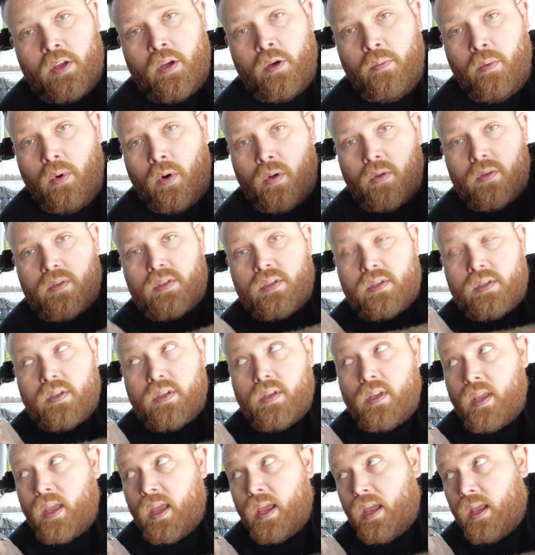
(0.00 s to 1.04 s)
U-bolts
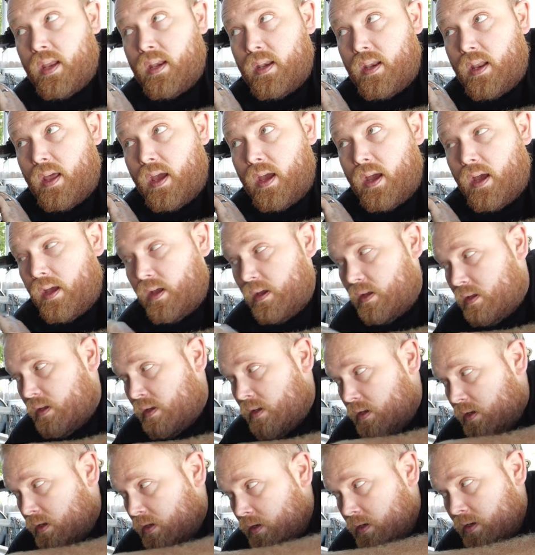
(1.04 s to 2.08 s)
and uh,
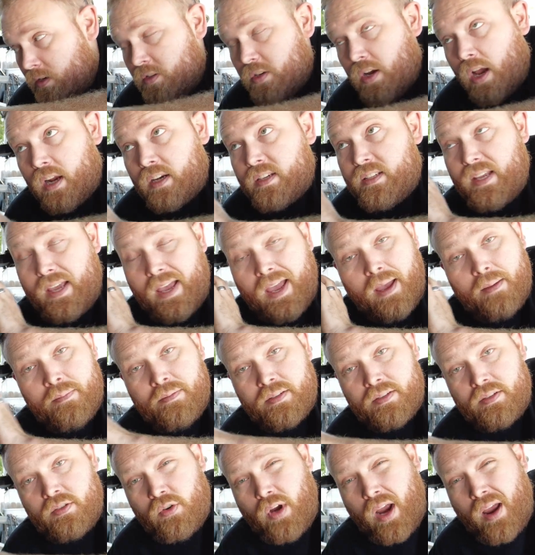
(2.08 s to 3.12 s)
shock
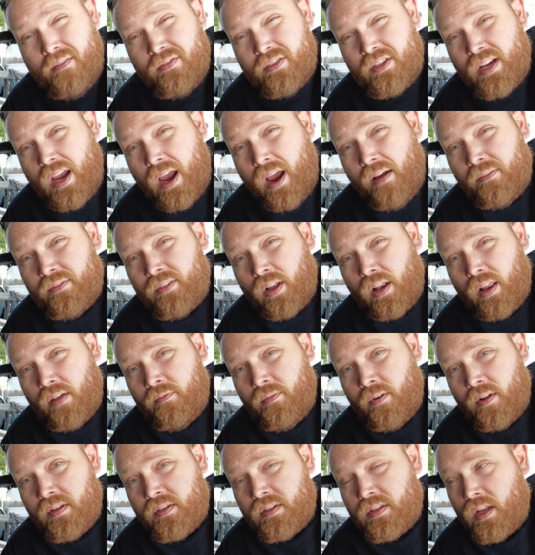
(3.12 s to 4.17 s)
tabs, drive shaft, all that
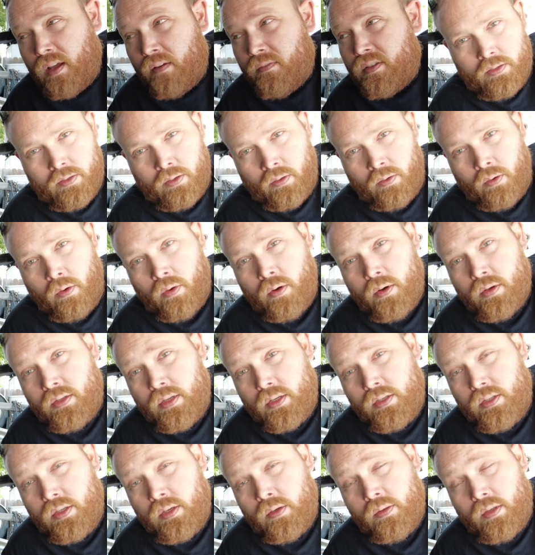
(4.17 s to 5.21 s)
fun stuff. So in order to
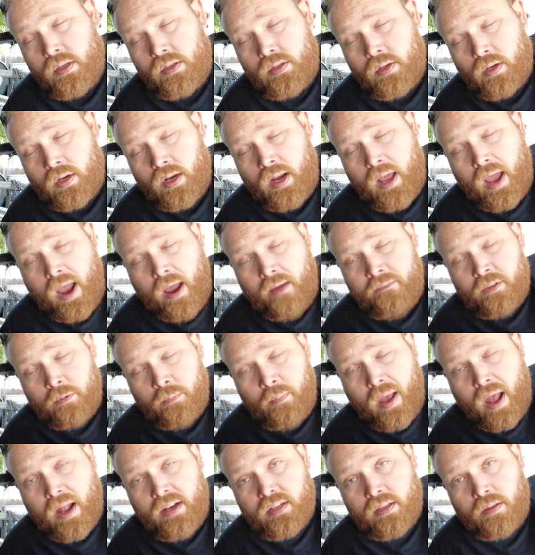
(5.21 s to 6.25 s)
do this, you're going to have to
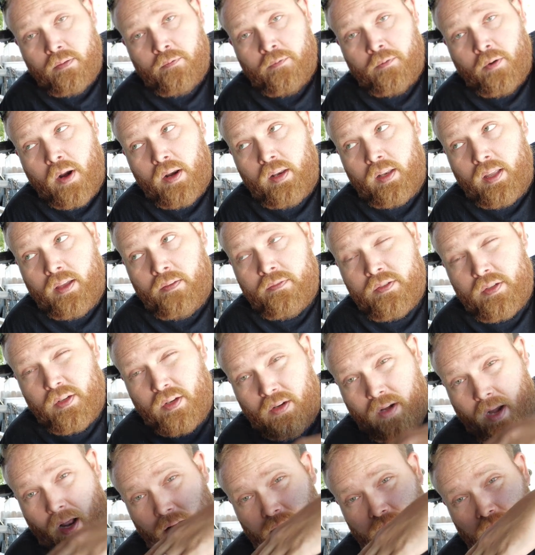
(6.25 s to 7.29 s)
match the front lift so
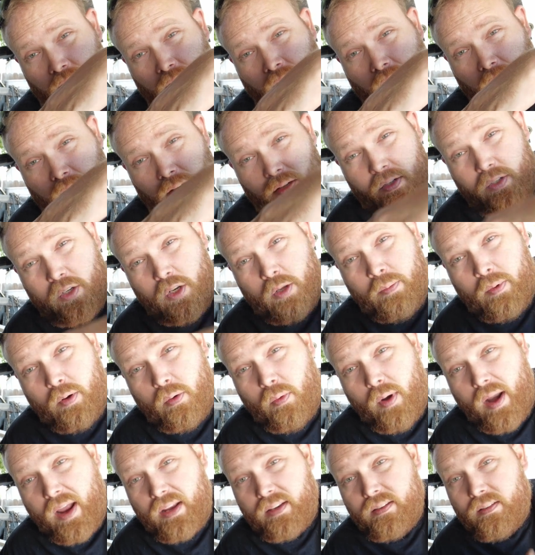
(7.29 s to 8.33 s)
you're not kind of stupid
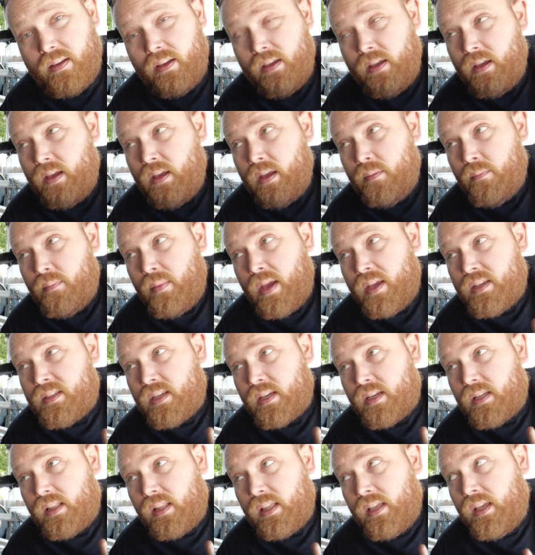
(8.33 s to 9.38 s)
raked.
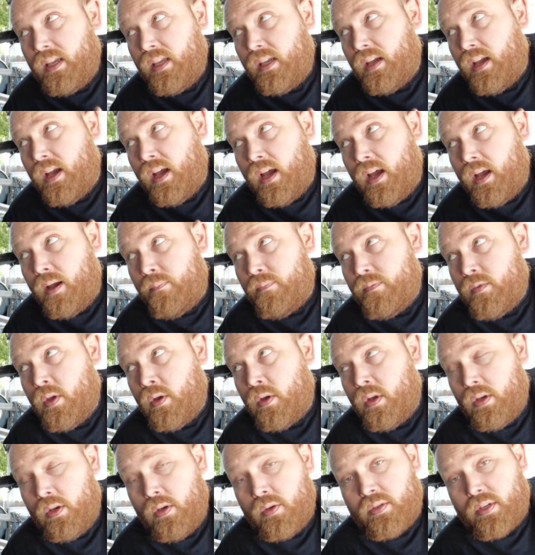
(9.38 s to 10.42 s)
Basically, um, you
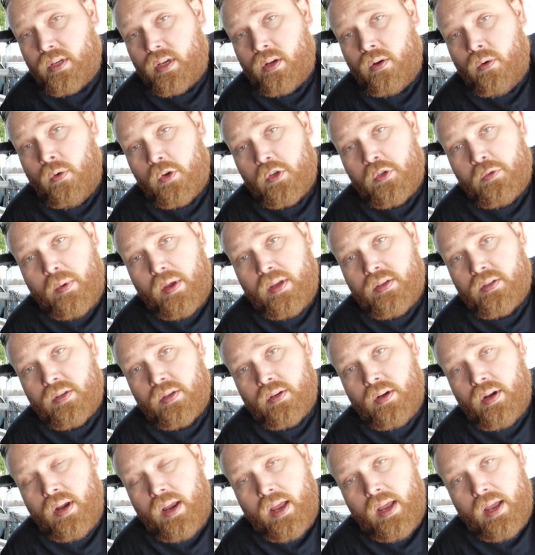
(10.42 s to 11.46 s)
can use like a coil
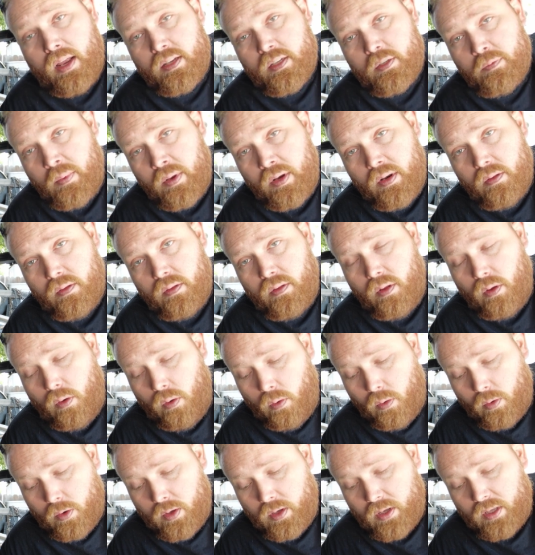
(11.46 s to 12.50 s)
spacer and spindle,
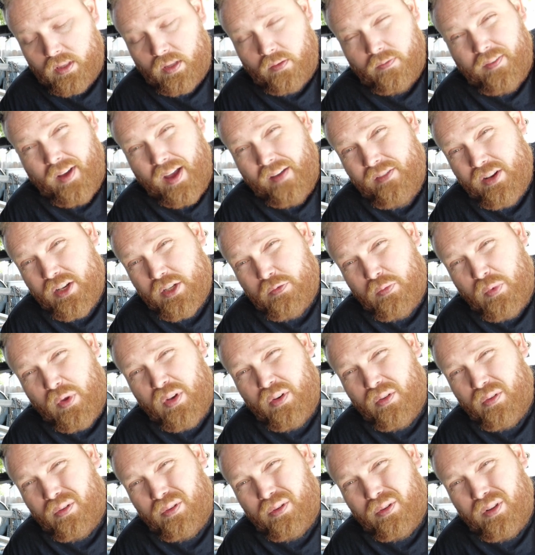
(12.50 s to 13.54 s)
or you can get the five inch
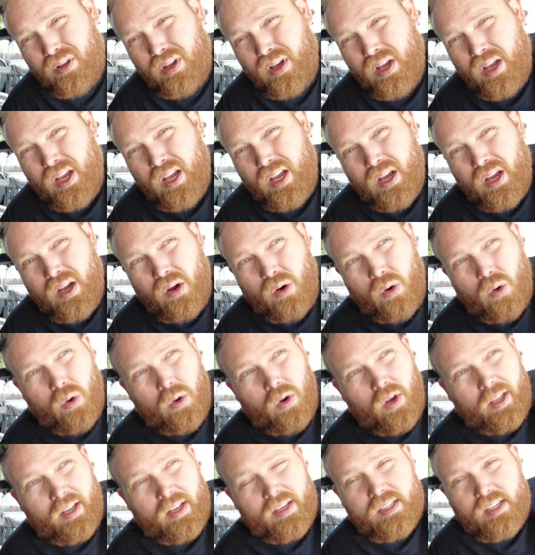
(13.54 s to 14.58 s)
spindle, or
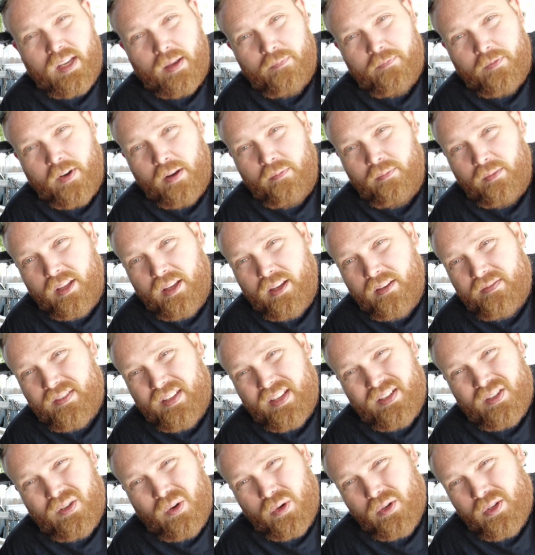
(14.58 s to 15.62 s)
like a subframe lift
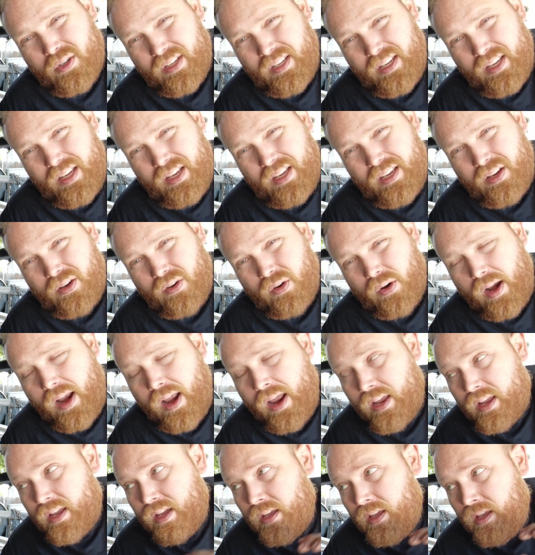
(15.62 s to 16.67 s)
and torsion key,
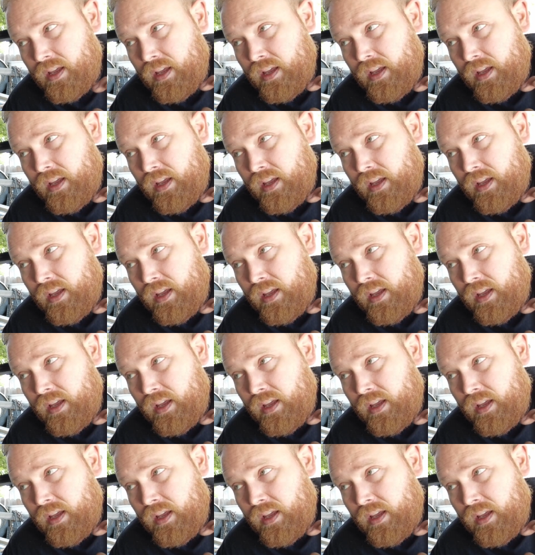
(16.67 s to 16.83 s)
crank.